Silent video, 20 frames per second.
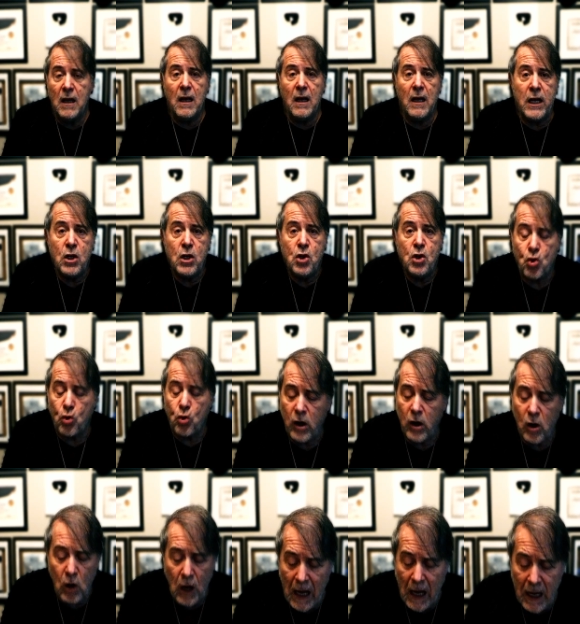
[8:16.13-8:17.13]

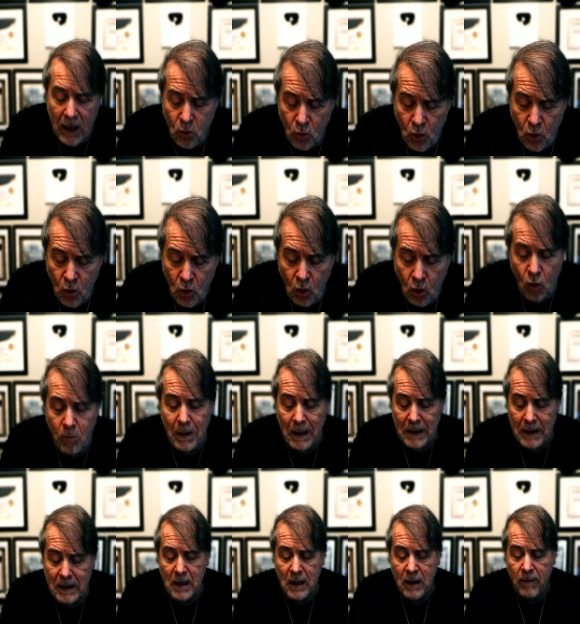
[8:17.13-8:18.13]
injury. I don't know,
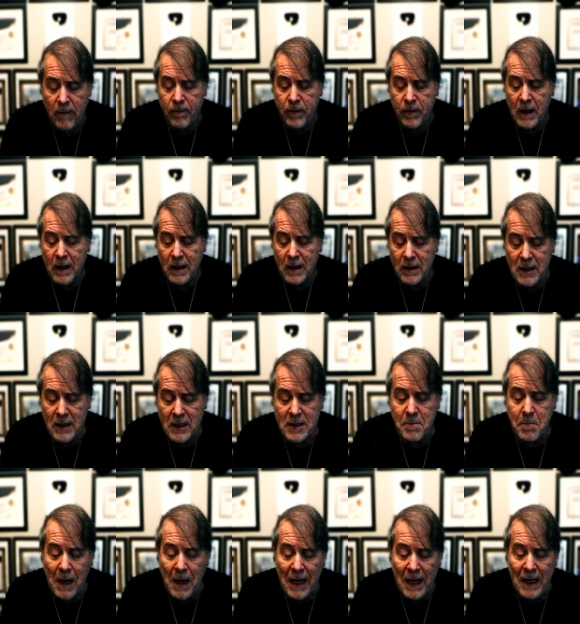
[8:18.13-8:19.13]
but this
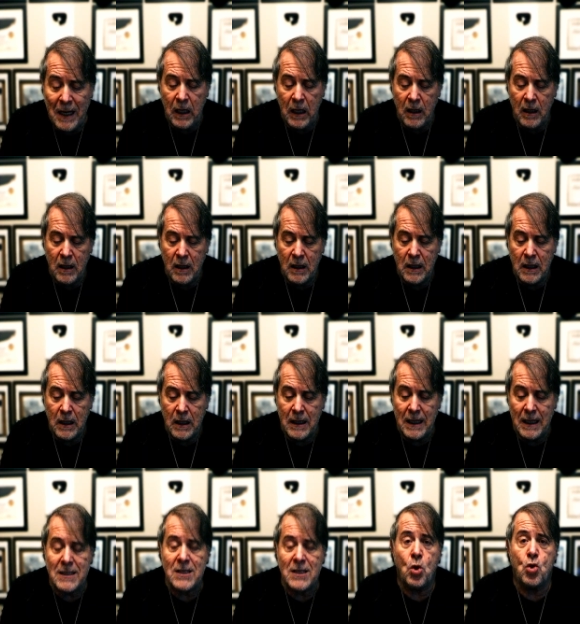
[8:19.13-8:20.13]
money
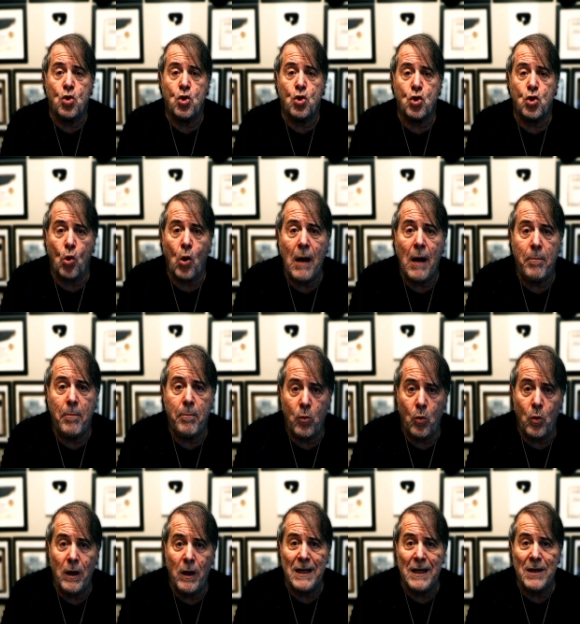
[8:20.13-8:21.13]
does not show up
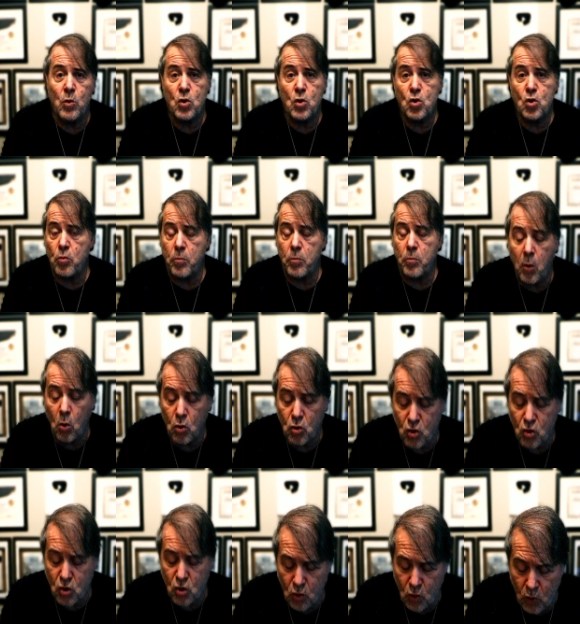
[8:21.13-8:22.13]
when it was
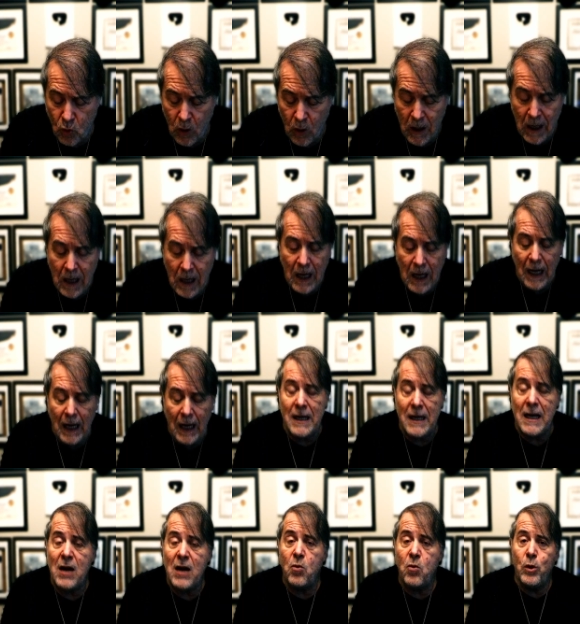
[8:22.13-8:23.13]
supposed to. And
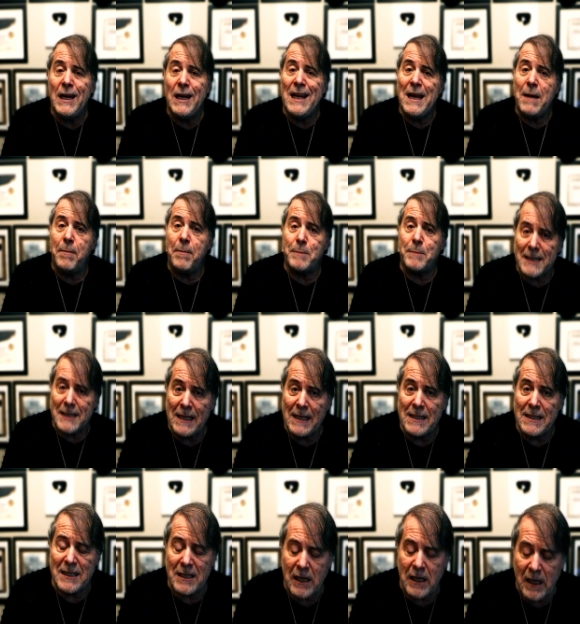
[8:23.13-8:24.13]
that really
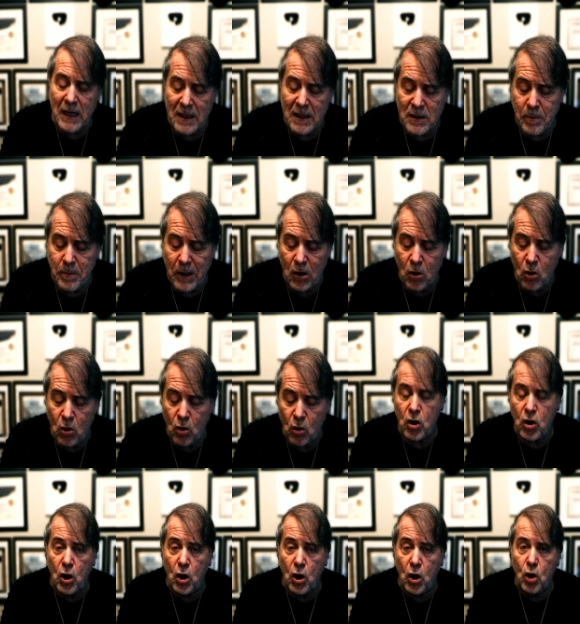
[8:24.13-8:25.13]
upsets things because
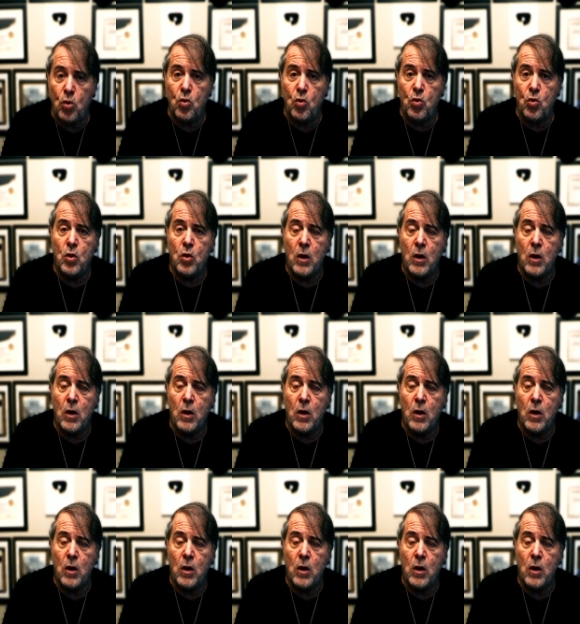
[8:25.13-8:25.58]
you